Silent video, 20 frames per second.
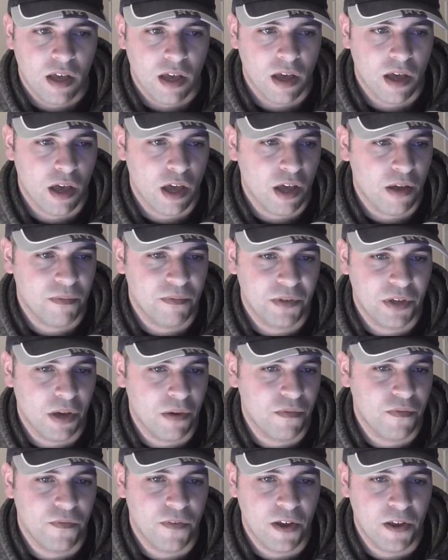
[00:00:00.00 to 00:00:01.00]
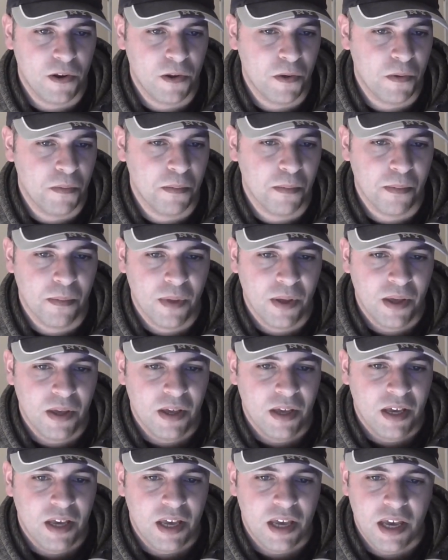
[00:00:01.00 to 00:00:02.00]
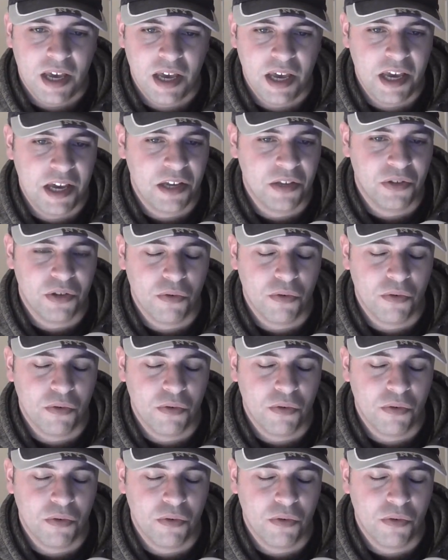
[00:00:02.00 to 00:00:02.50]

Venom, he can